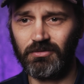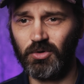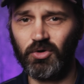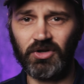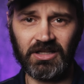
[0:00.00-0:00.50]

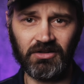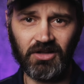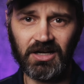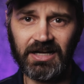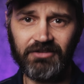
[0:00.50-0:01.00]
recording in
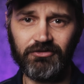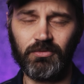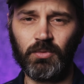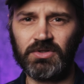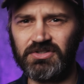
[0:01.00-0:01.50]
live.
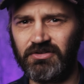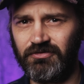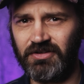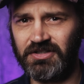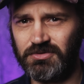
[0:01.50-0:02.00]
Once I've
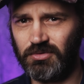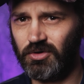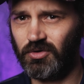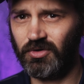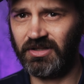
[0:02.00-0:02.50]
finished
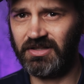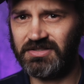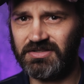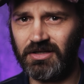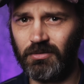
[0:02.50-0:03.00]
recording
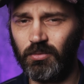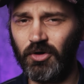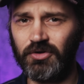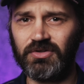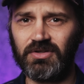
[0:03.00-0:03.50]
this, I
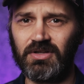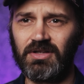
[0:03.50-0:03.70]
won't